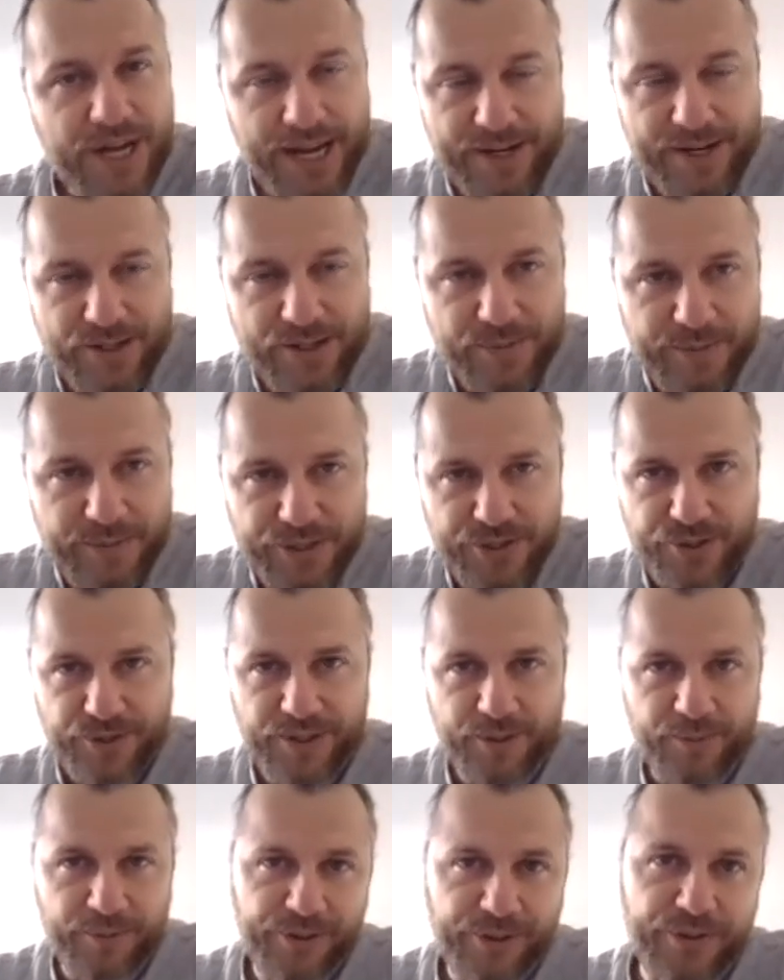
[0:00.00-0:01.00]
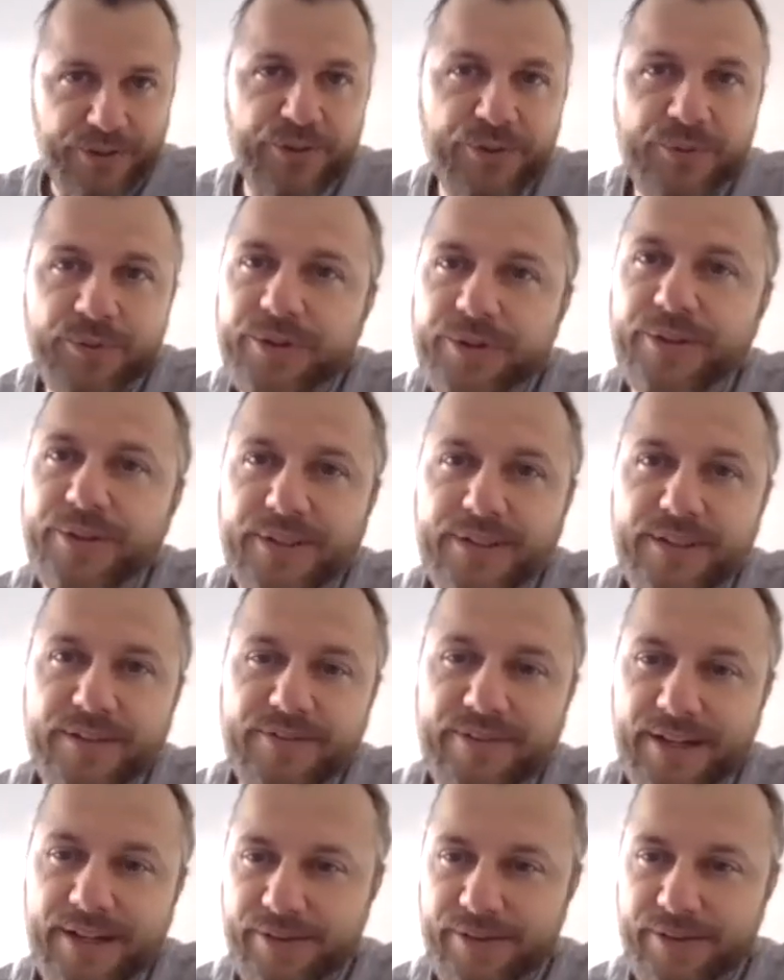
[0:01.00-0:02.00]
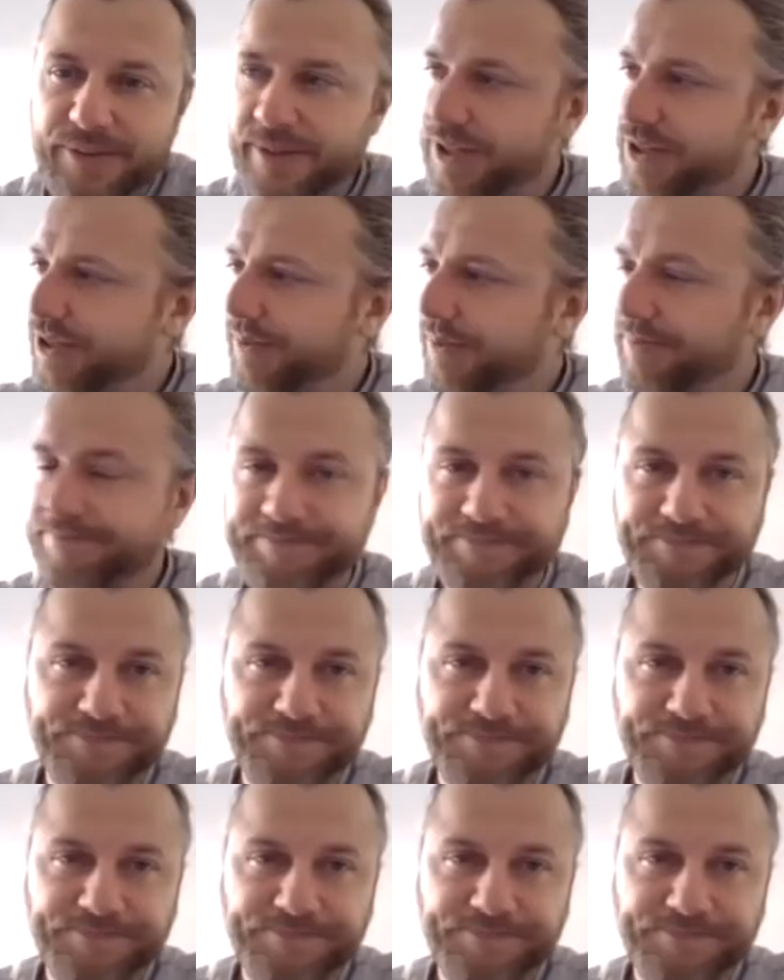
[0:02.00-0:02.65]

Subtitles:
end to make sure that we could do a good evaluation.